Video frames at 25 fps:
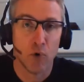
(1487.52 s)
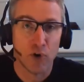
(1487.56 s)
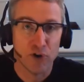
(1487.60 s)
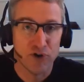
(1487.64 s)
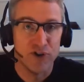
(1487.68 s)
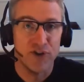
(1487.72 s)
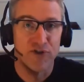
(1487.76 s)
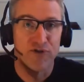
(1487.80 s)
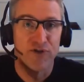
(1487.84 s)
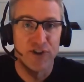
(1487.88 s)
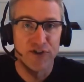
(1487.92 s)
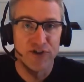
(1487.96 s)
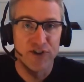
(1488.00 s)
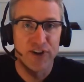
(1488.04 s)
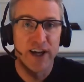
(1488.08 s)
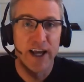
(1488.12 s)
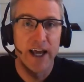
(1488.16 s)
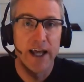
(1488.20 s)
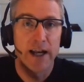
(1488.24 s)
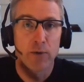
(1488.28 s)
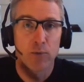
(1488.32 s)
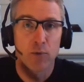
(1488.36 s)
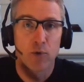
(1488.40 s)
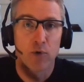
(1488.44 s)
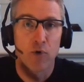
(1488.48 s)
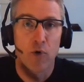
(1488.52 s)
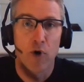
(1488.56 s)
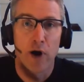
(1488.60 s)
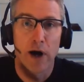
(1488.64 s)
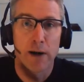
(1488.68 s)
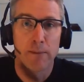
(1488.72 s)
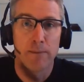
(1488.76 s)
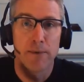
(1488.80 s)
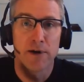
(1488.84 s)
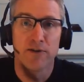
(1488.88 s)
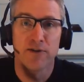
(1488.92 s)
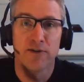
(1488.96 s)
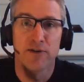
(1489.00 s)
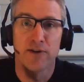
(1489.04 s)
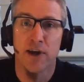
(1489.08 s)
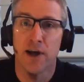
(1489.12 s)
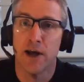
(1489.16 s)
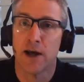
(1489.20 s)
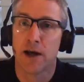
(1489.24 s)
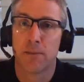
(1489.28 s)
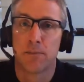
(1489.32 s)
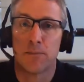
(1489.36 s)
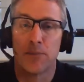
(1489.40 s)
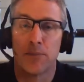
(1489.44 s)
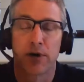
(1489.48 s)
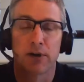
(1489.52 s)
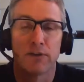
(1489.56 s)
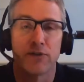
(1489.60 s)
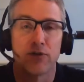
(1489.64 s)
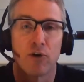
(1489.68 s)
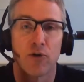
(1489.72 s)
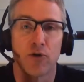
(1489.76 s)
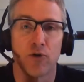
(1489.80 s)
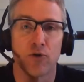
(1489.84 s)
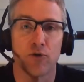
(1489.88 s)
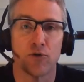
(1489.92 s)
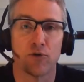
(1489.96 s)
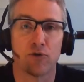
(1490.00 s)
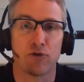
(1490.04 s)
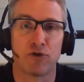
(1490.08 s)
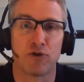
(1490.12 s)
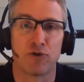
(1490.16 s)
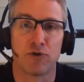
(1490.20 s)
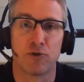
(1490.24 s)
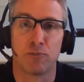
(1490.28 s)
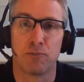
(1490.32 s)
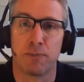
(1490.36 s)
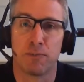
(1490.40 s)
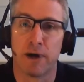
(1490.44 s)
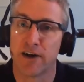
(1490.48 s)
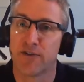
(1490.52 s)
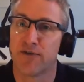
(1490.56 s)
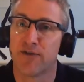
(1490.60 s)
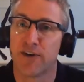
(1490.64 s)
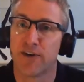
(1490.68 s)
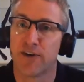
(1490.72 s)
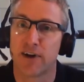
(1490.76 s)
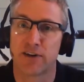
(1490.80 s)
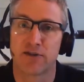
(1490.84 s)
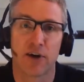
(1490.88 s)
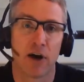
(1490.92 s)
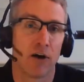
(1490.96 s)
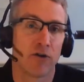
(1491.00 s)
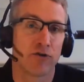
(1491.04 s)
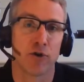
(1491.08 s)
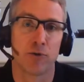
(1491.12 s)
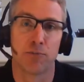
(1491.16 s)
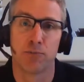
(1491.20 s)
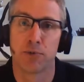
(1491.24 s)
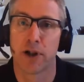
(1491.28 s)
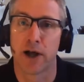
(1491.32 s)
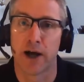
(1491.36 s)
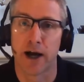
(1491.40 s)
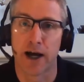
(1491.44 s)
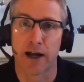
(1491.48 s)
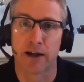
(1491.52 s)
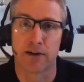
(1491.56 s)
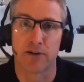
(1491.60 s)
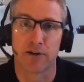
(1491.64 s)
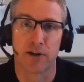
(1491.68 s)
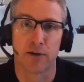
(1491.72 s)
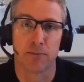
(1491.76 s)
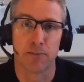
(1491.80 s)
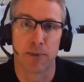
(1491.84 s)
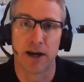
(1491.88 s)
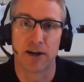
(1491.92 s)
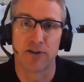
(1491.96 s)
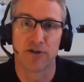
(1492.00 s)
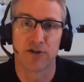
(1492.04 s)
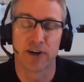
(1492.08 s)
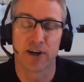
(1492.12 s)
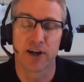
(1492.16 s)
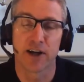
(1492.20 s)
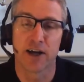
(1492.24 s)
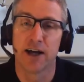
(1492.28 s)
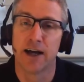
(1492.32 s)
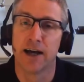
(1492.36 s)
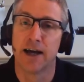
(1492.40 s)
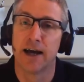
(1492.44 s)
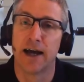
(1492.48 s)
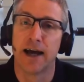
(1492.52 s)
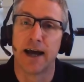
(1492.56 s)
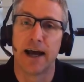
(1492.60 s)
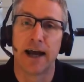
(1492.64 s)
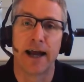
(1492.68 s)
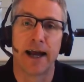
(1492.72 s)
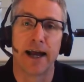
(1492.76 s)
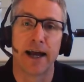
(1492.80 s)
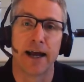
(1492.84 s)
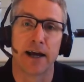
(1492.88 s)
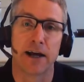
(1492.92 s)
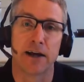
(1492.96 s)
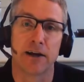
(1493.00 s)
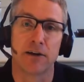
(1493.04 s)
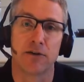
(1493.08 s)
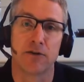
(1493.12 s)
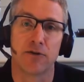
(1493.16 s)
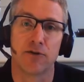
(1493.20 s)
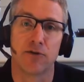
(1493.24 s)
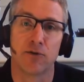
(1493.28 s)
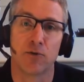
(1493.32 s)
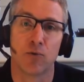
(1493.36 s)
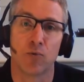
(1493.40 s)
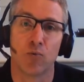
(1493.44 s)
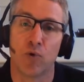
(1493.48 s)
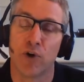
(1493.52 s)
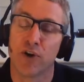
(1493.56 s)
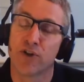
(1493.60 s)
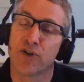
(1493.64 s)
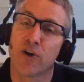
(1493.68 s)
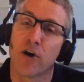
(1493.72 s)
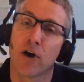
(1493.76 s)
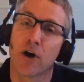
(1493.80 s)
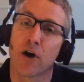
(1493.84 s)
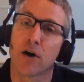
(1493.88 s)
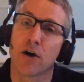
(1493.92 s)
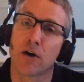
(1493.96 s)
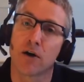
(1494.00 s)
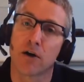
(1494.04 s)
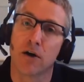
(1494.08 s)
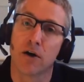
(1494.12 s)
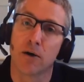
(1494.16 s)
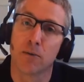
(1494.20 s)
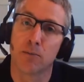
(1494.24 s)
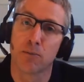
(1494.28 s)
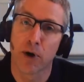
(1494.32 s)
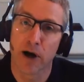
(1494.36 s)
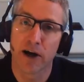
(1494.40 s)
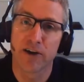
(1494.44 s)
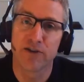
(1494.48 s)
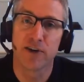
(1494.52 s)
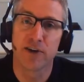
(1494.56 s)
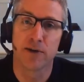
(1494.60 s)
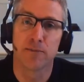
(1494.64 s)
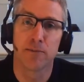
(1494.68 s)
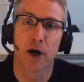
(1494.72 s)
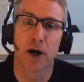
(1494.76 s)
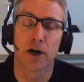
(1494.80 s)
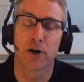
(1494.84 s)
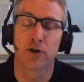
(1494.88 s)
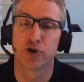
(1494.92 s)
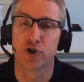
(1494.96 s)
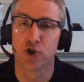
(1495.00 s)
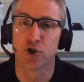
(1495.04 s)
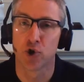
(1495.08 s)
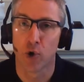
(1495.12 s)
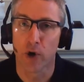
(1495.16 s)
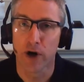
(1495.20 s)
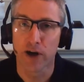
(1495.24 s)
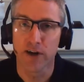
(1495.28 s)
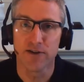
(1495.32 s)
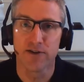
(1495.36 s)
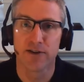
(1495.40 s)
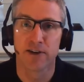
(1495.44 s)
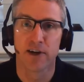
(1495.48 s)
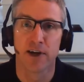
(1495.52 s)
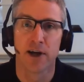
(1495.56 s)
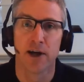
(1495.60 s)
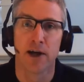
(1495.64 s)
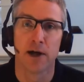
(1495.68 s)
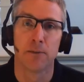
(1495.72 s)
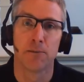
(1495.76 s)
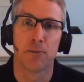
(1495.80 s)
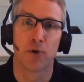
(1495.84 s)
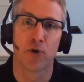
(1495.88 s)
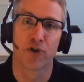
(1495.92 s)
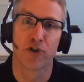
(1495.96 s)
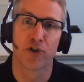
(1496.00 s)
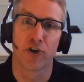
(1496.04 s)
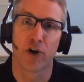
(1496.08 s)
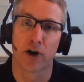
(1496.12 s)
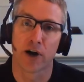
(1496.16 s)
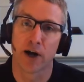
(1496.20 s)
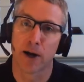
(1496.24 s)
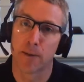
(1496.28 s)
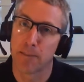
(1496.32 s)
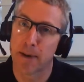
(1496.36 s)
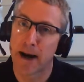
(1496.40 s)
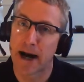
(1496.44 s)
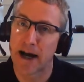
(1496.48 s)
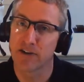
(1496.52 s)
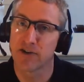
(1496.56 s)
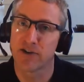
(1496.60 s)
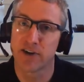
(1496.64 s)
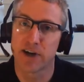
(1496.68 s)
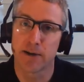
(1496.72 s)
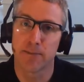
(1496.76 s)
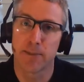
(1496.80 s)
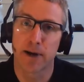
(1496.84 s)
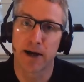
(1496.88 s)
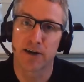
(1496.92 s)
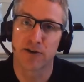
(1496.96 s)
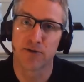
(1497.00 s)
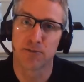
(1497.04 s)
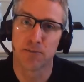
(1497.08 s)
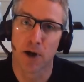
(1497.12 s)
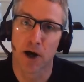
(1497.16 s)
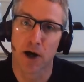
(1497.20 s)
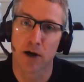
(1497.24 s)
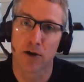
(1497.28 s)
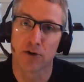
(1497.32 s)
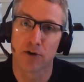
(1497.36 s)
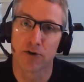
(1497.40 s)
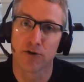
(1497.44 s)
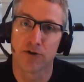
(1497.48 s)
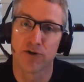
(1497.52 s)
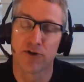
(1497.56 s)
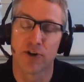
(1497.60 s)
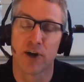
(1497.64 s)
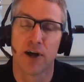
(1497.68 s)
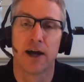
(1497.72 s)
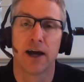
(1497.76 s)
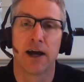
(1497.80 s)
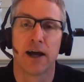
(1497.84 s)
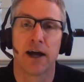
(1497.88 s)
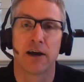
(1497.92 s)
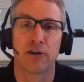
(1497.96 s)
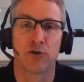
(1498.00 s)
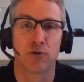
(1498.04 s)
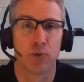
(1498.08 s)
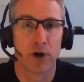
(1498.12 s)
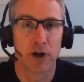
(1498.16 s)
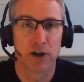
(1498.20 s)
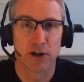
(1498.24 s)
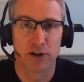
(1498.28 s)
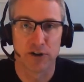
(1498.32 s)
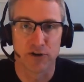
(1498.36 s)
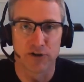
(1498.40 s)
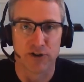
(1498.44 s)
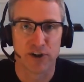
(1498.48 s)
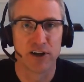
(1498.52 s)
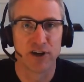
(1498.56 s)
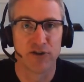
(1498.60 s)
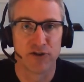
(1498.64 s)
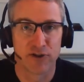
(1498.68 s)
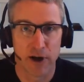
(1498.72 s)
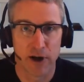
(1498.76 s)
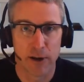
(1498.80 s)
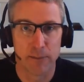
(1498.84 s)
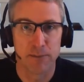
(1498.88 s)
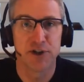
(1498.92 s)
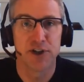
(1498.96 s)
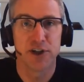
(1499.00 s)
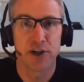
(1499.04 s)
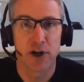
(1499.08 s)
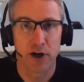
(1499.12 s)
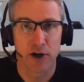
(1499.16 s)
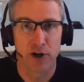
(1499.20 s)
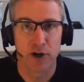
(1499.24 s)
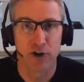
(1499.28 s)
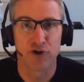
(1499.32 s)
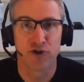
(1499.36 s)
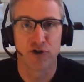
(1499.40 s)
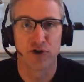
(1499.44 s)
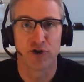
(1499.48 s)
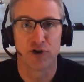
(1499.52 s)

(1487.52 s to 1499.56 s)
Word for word: more sophisticated requirements, but those benefits also apply to the basic. And with our pricing model choice, both our capacity-based models as well as consumption, our